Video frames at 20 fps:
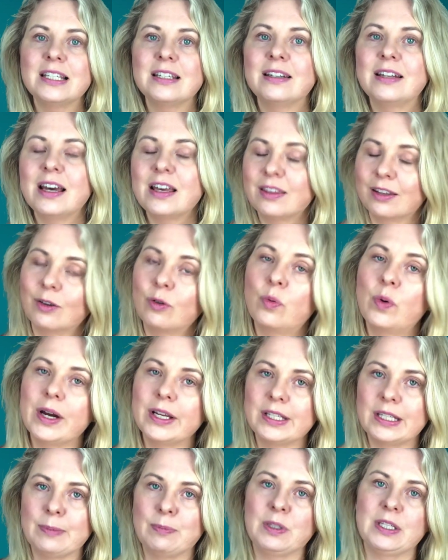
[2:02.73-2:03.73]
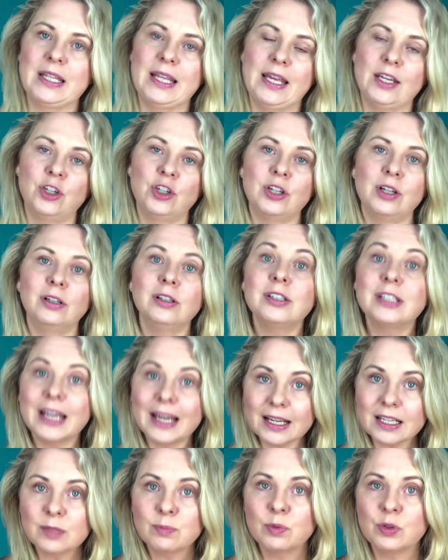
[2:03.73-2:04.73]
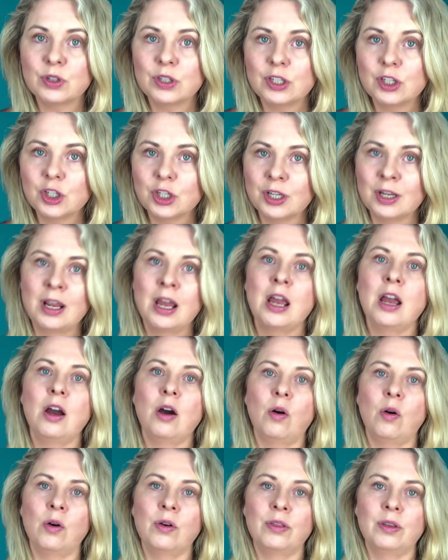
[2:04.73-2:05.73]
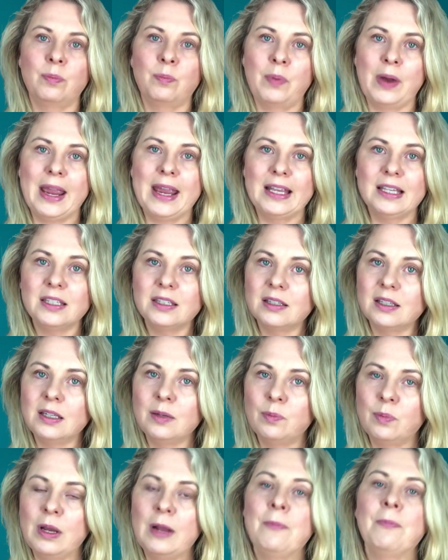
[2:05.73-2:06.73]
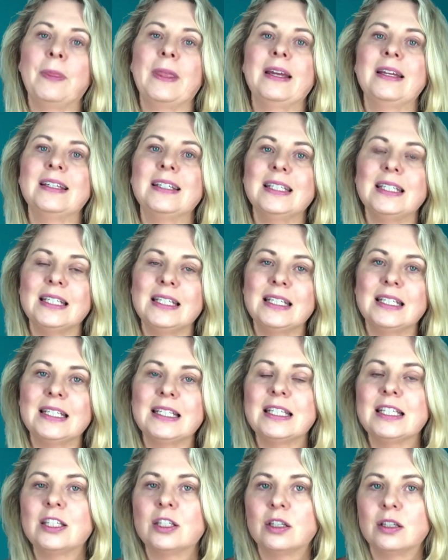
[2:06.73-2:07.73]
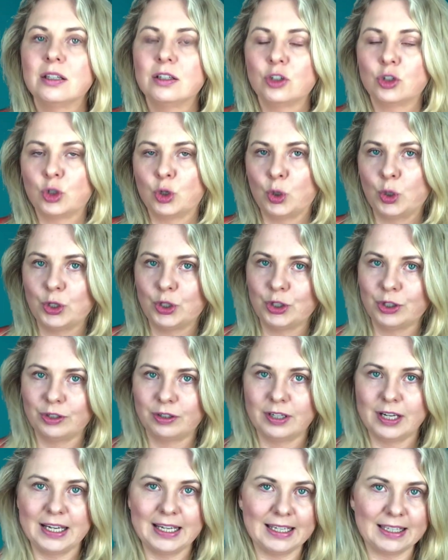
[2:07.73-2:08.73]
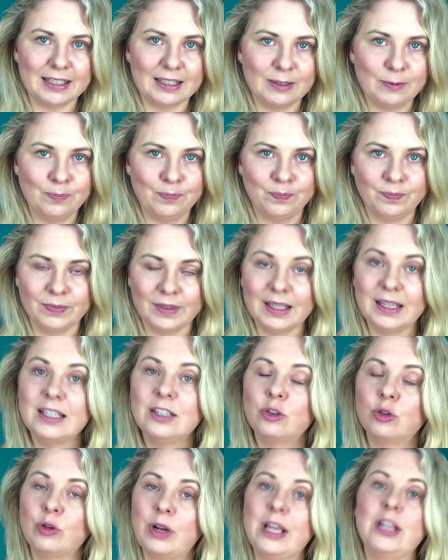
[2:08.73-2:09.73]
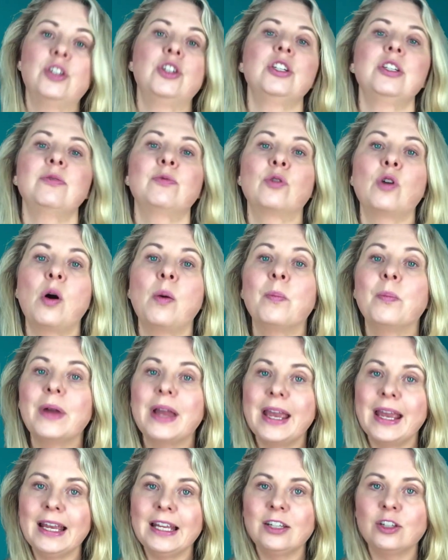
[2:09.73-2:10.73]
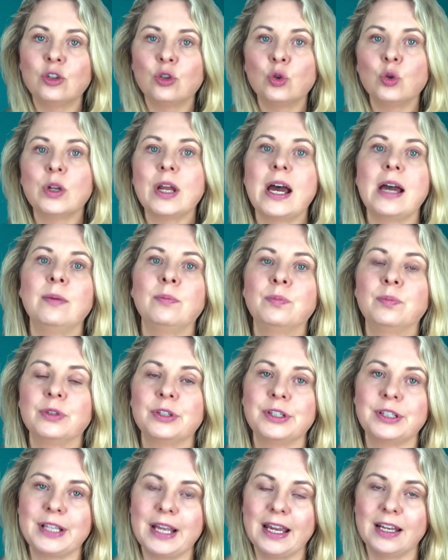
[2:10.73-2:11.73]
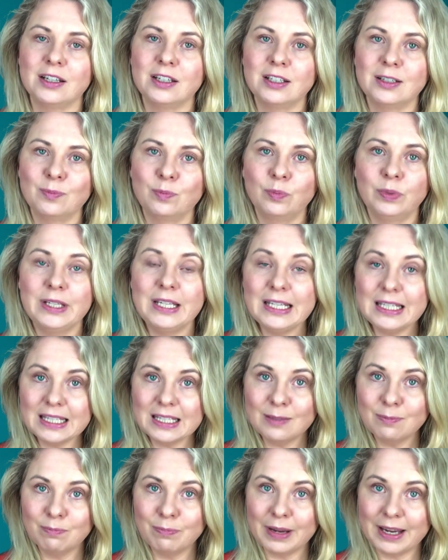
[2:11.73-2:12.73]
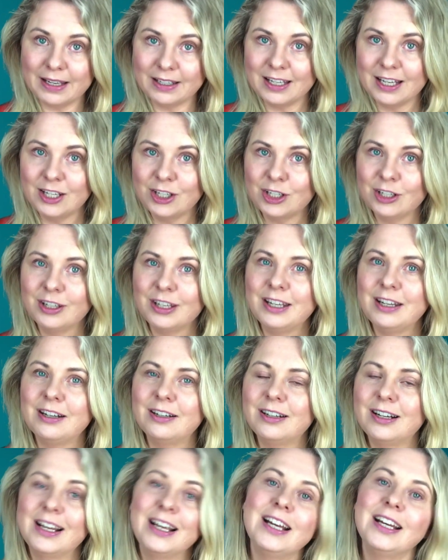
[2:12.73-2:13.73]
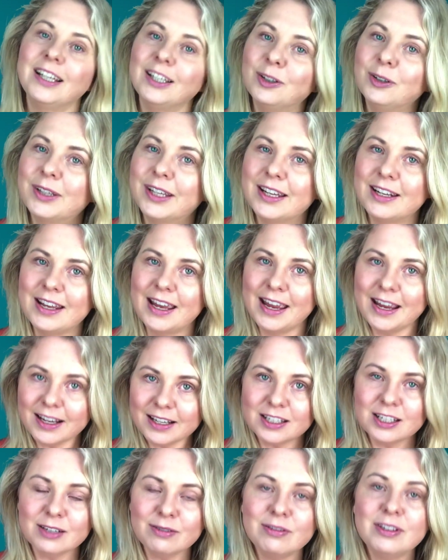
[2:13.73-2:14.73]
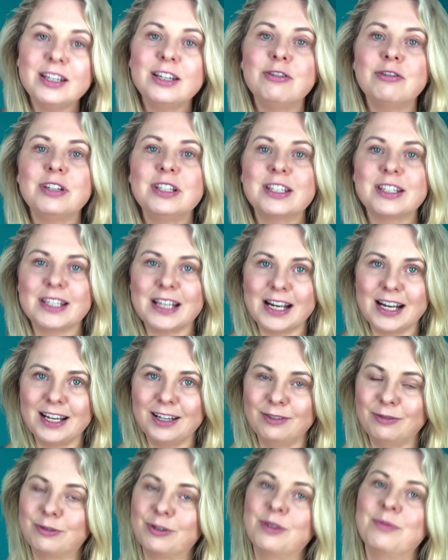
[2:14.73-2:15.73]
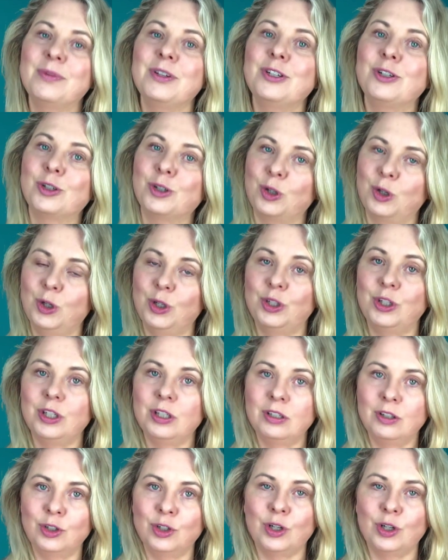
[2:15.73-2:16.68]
another quite substantial tax position on the payslip, and it is church tax. It ranges from 8 to 9%. Please pay attention here, you can actively resign from the church in